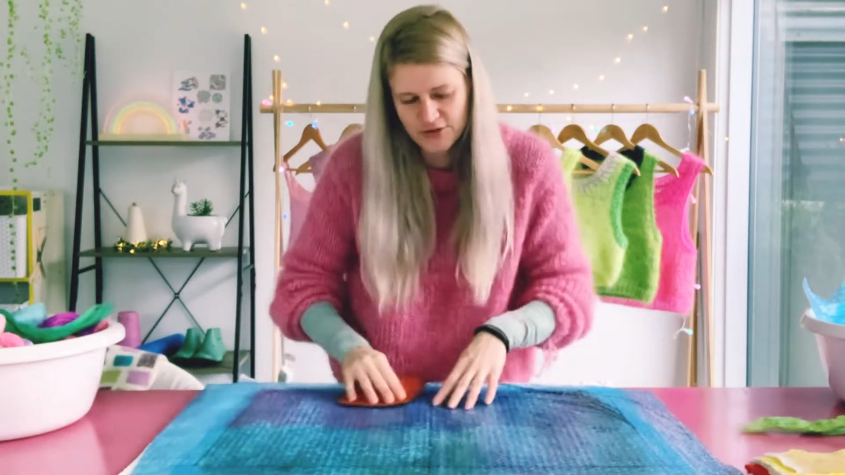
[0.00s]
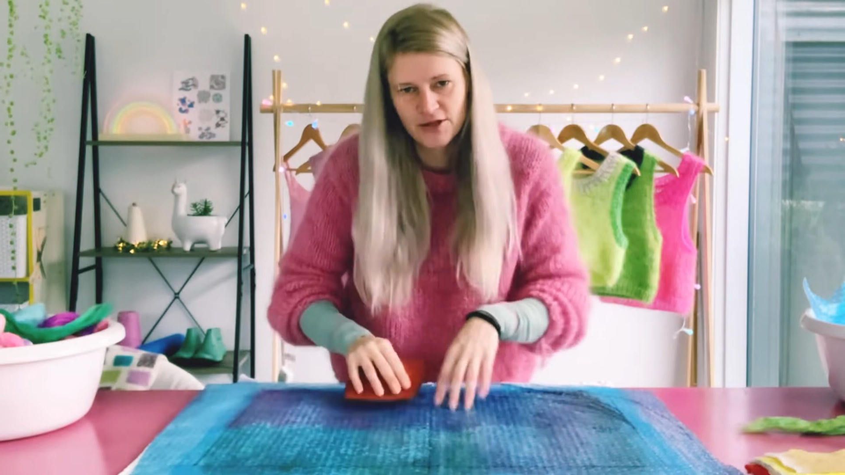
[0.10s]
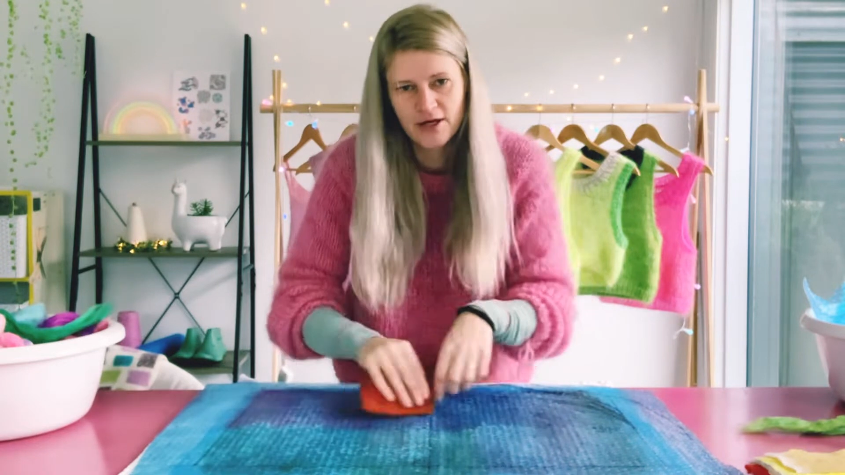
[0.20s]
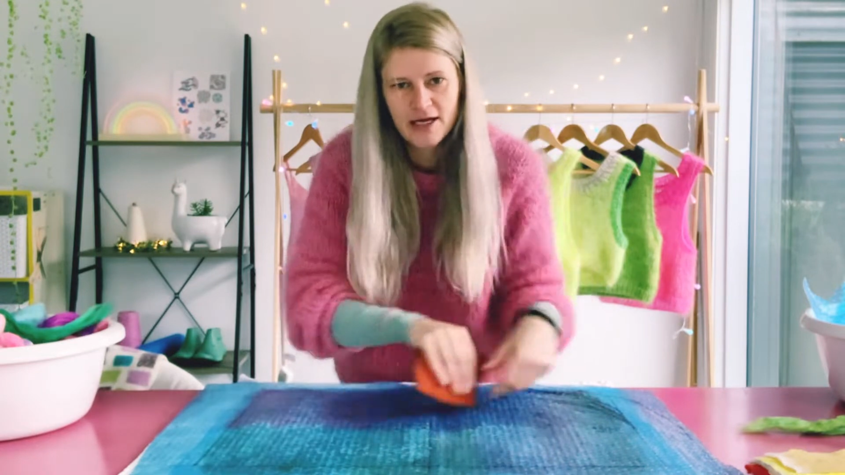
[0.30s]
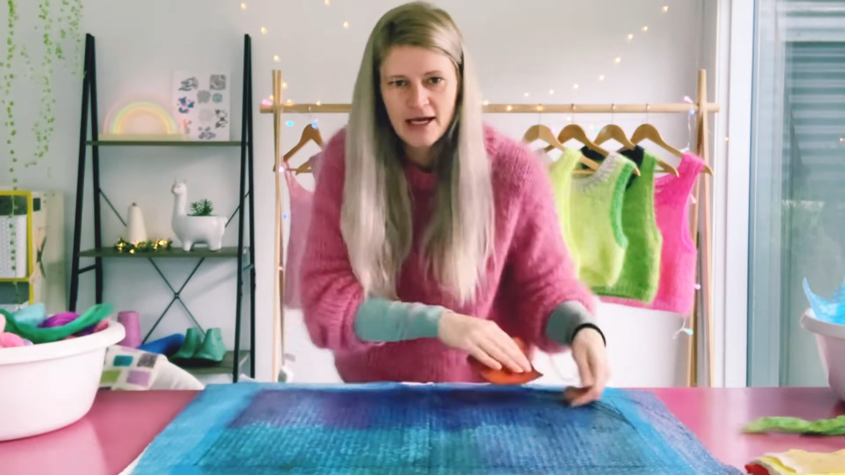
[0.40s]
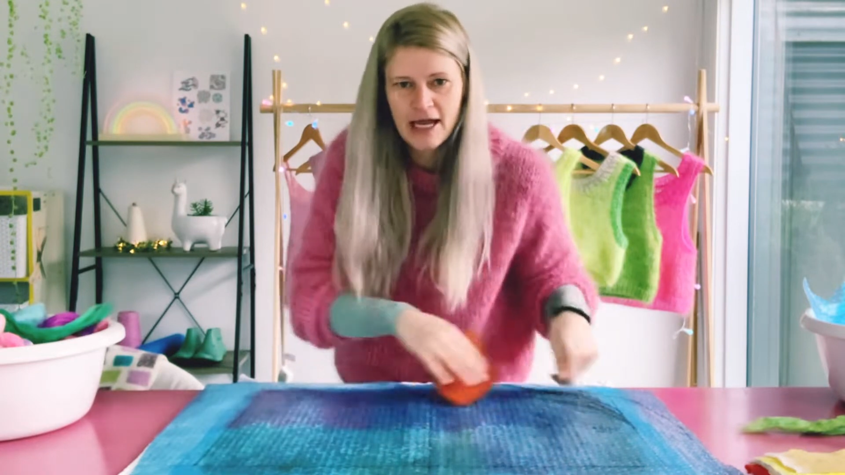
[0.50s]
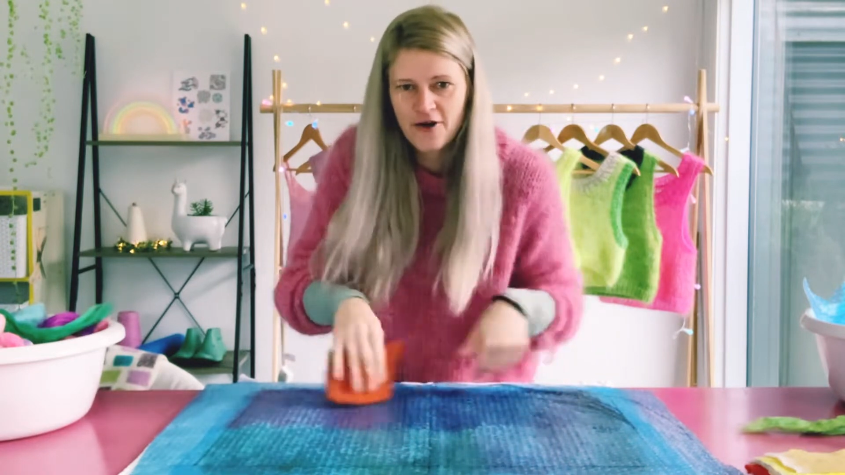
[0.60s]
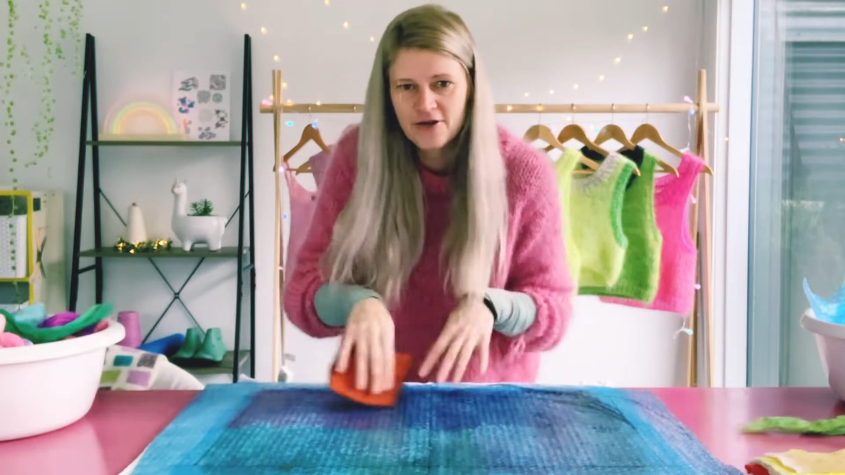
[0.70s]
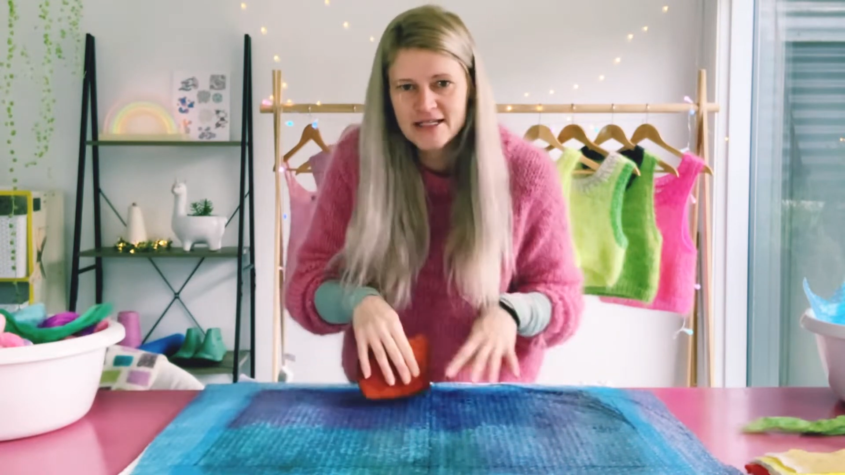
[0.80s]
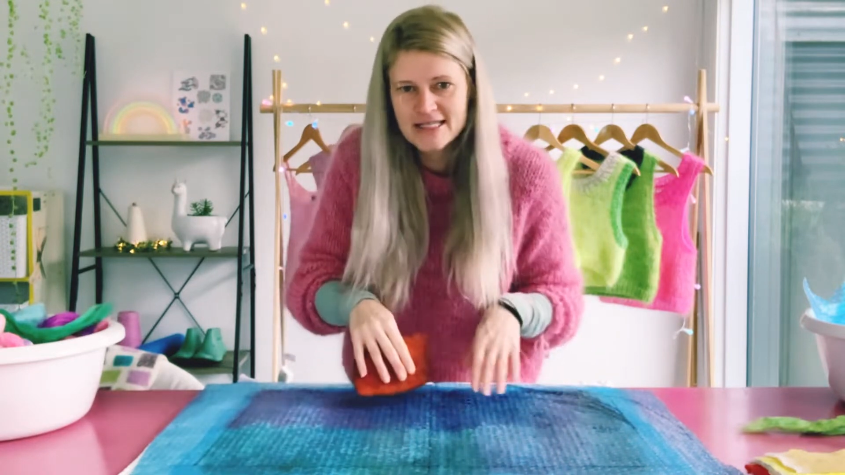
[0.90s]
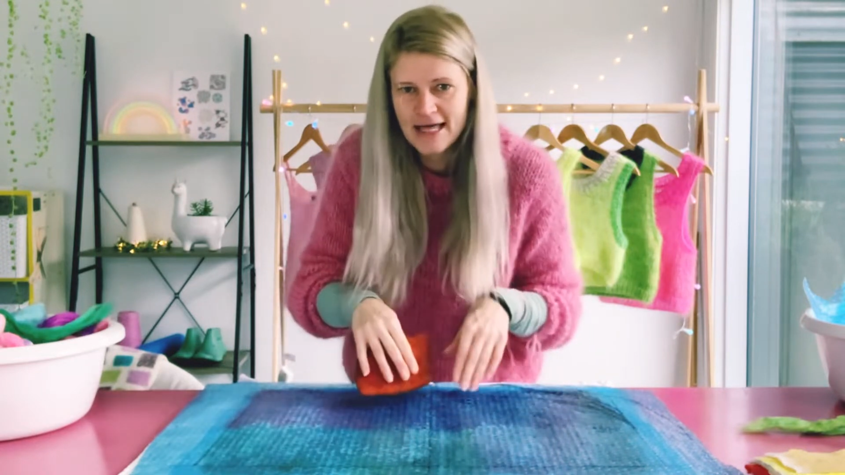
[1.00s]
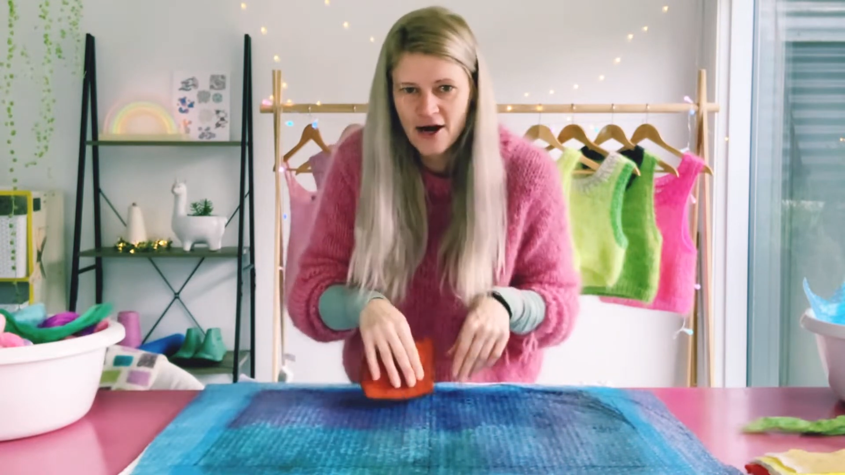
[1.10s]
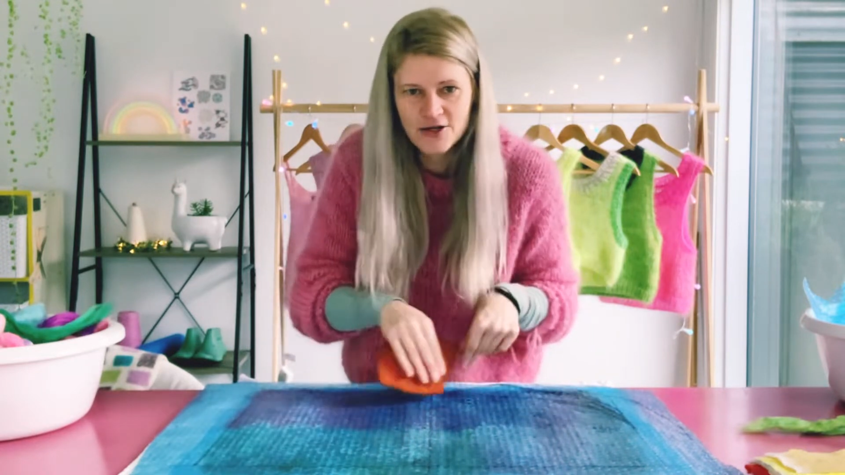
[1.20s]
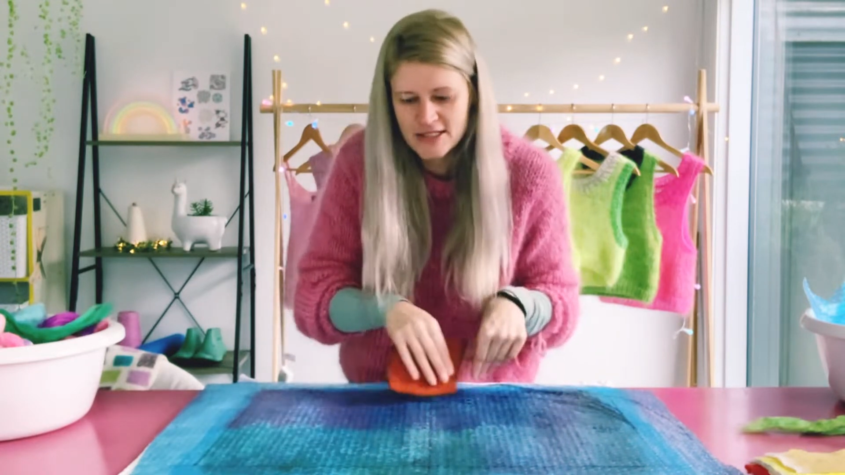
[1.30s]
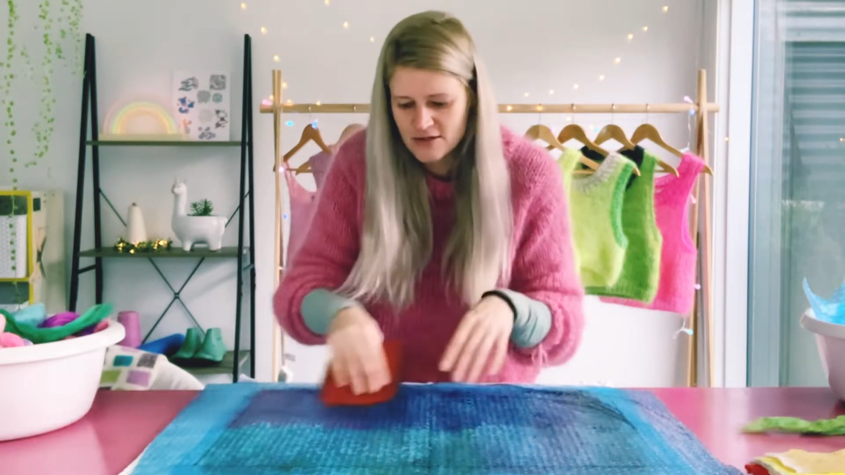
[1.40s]
the areas that are
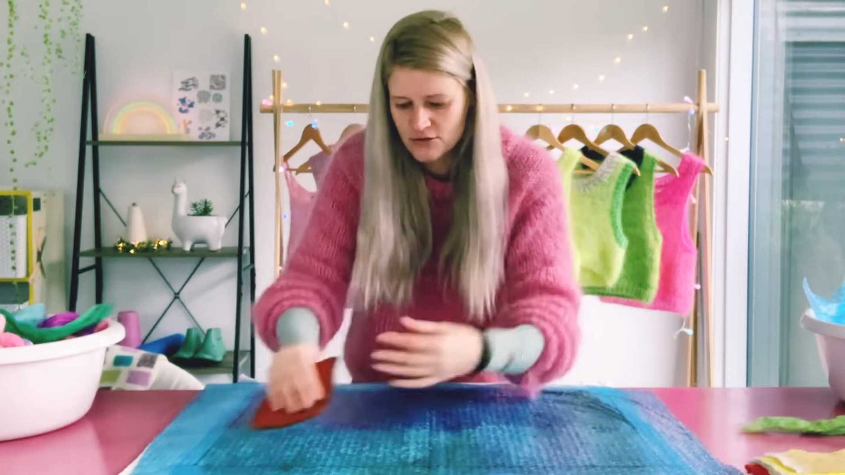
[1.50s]
still